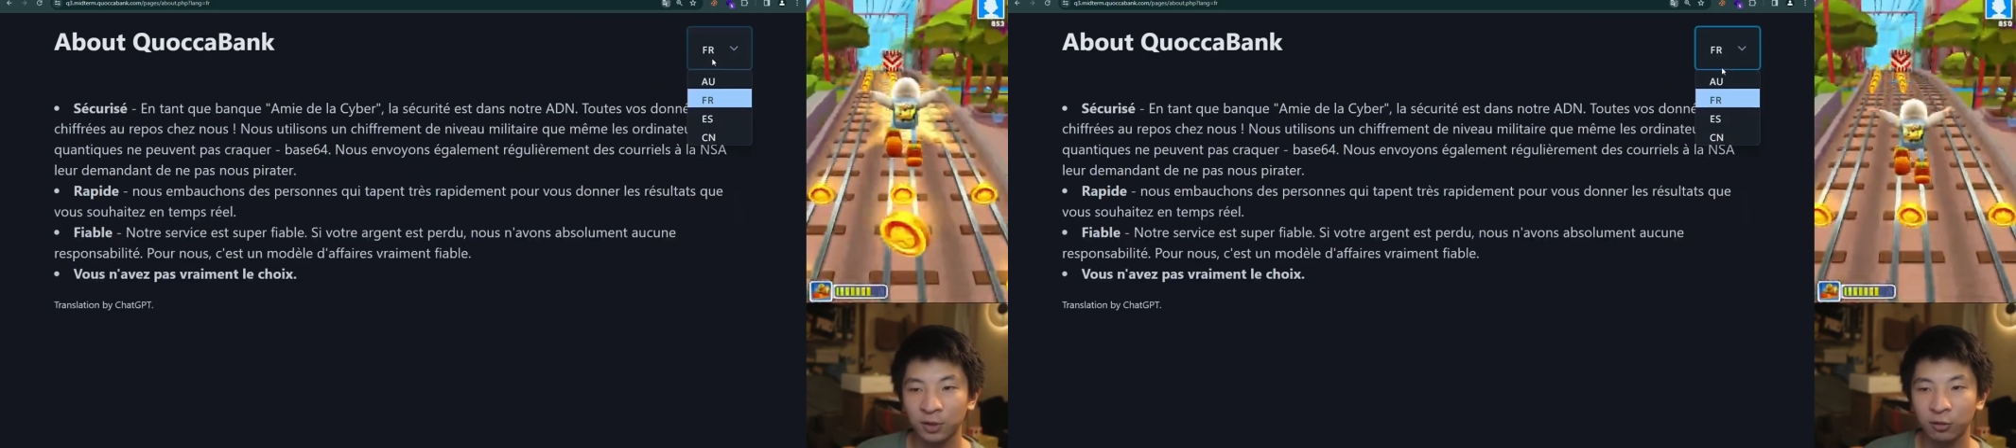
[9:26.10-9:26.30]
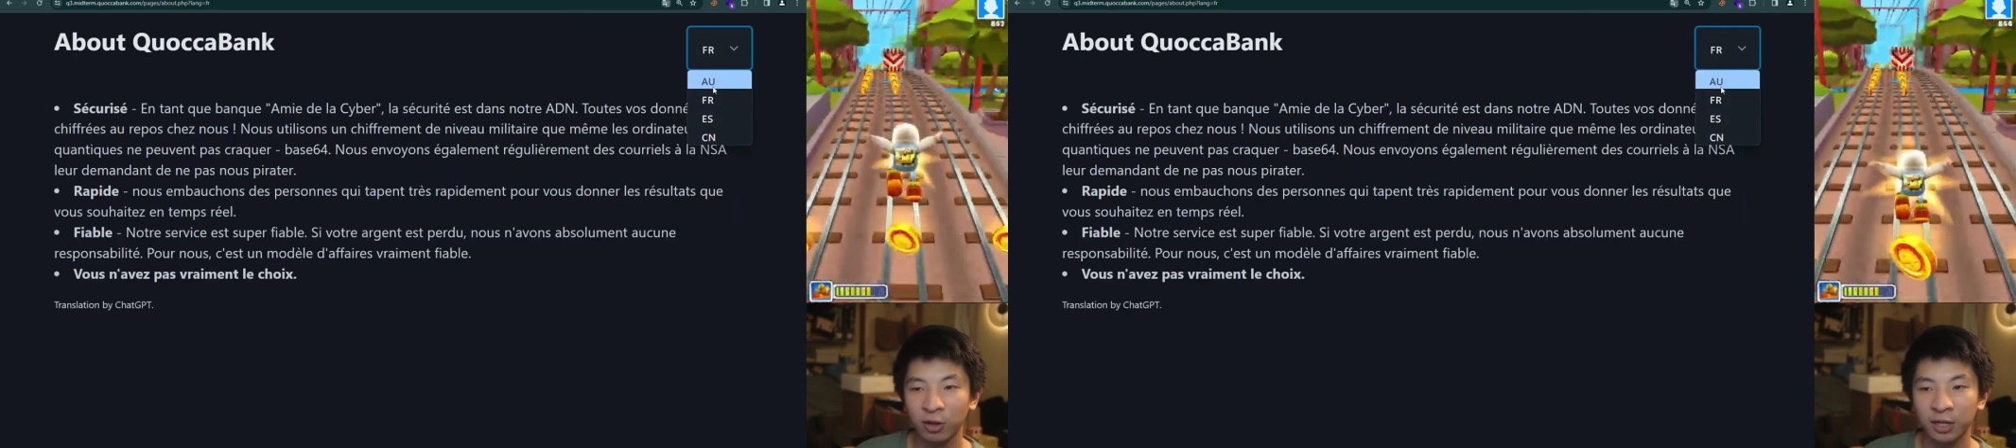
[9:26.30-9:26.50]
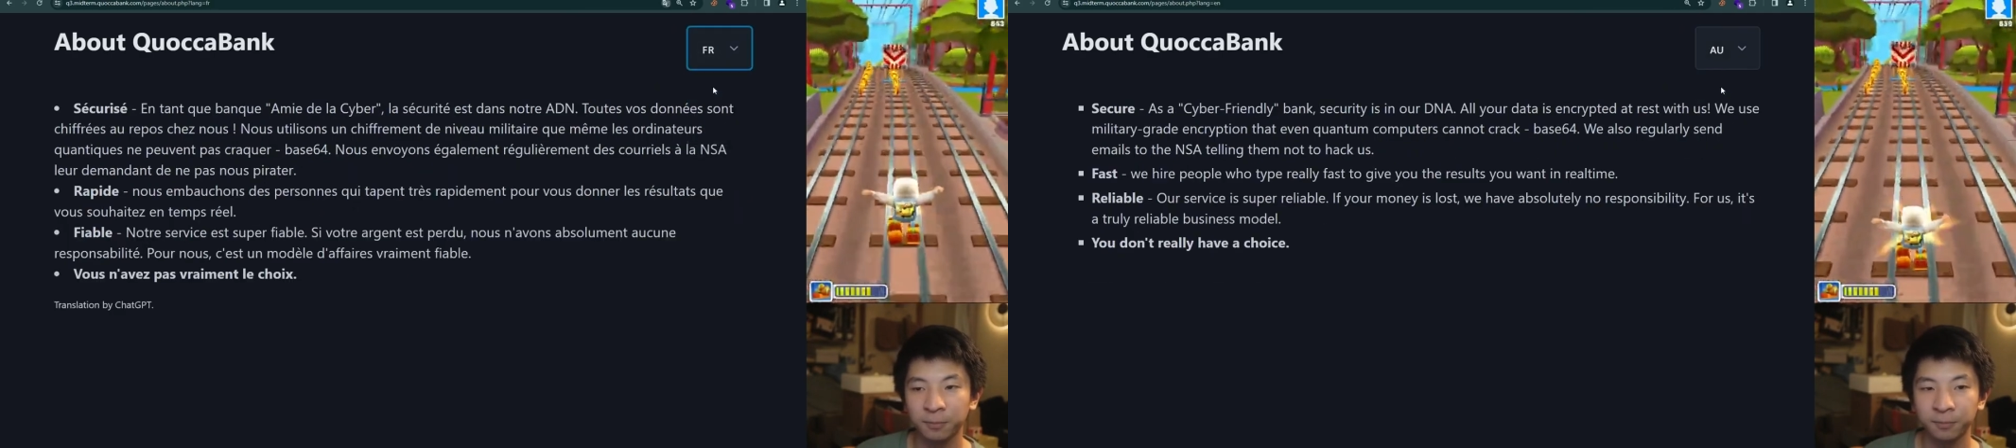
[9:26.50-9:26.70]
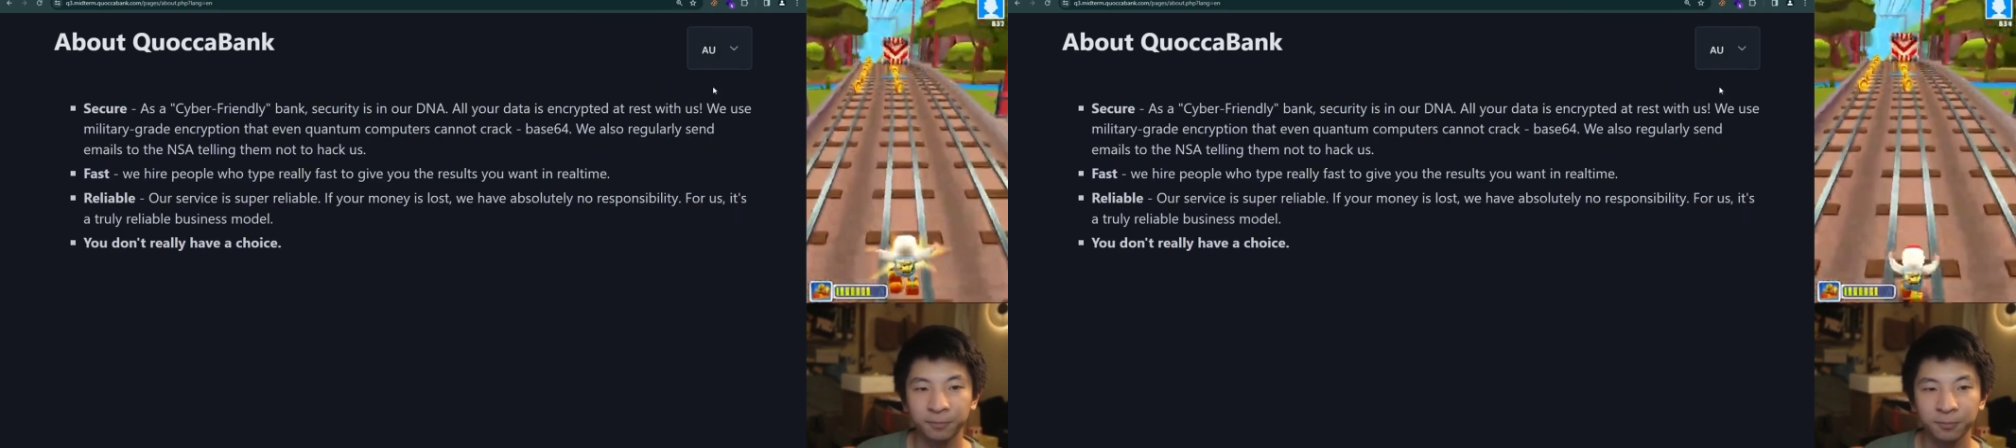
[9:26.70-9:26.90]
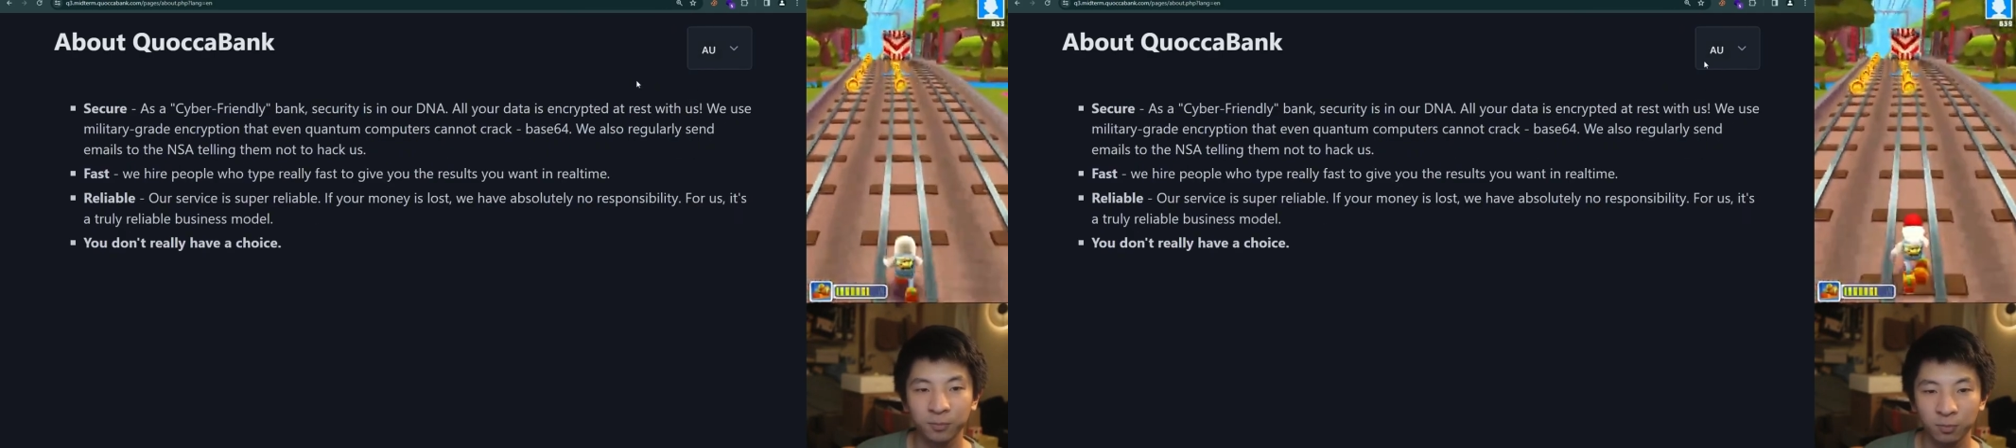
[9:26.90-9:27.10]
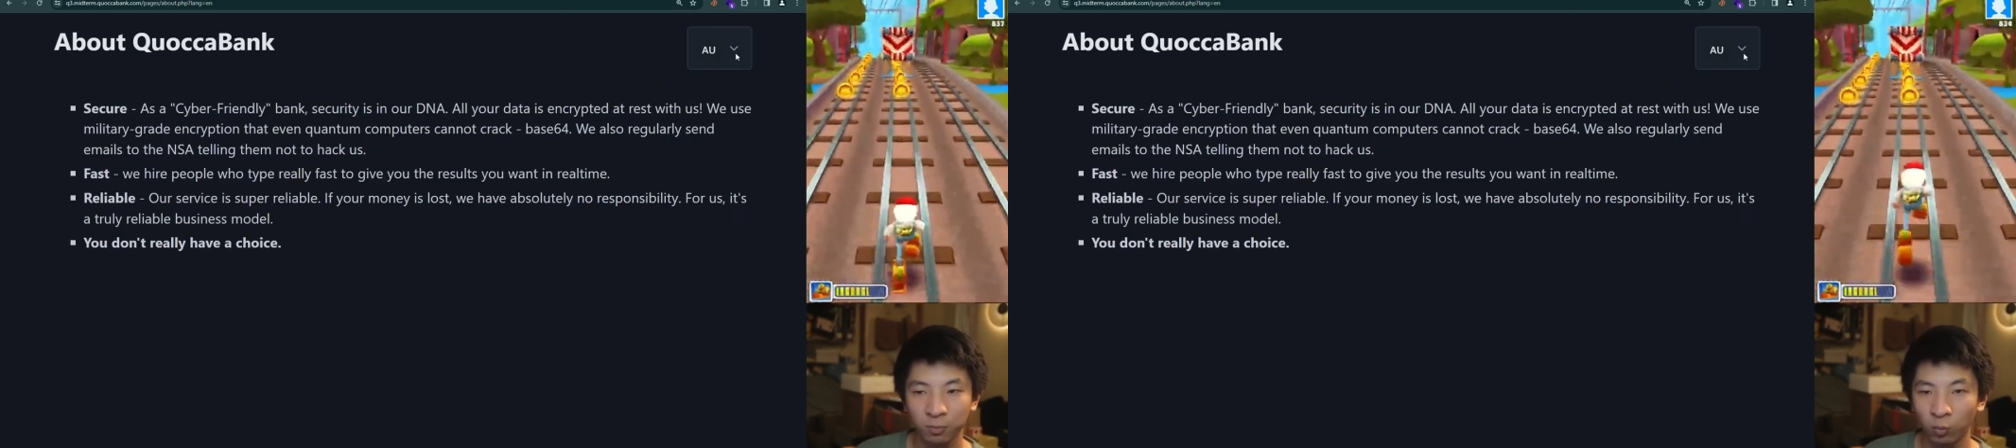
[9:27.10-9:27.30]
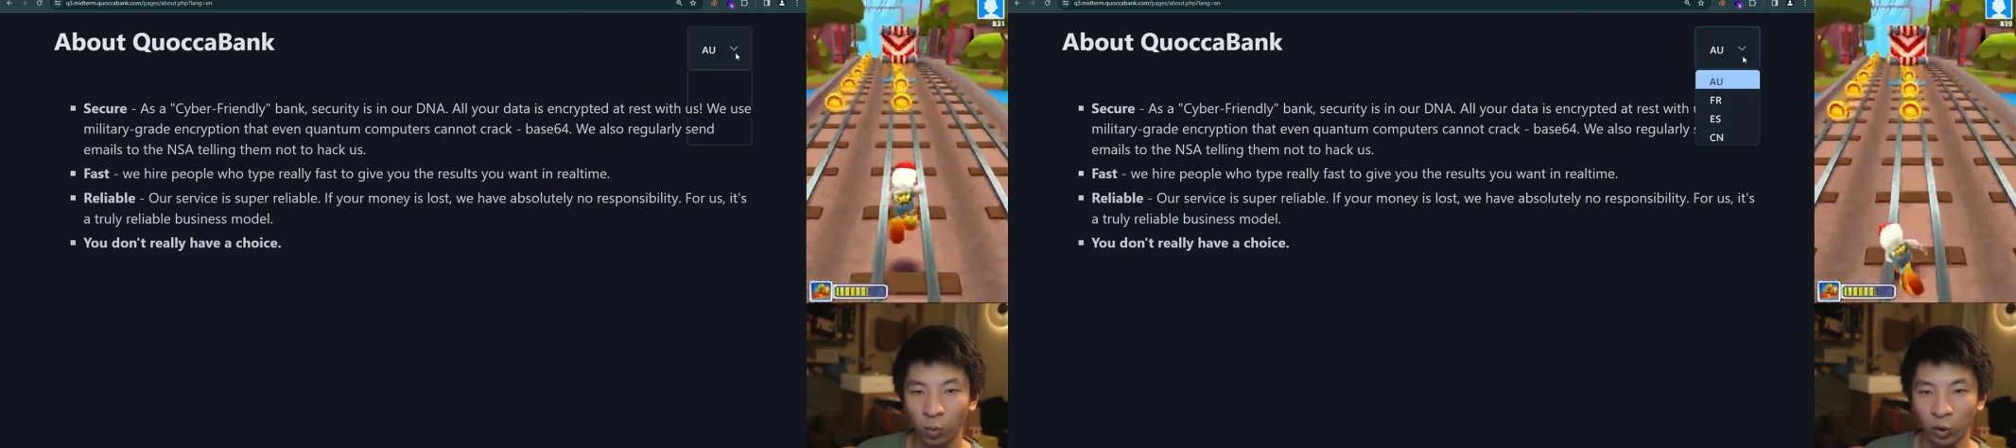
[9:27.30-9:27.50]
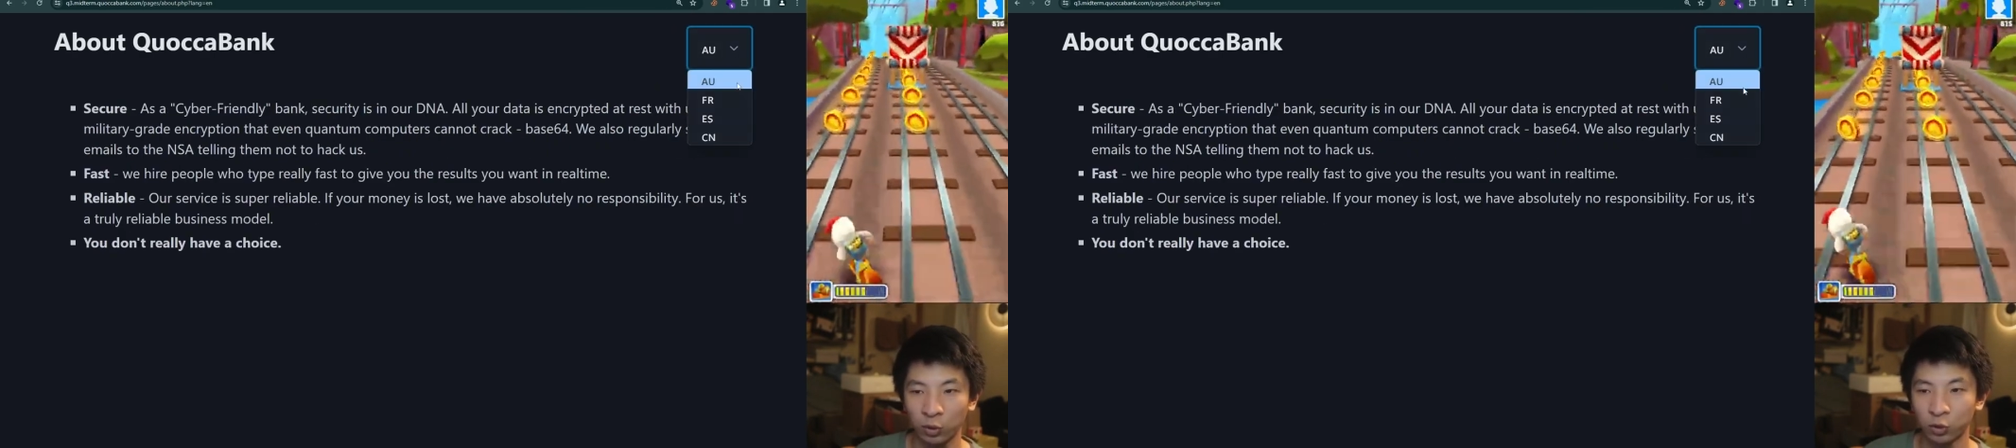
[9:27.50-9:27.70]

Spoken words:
Great. What do we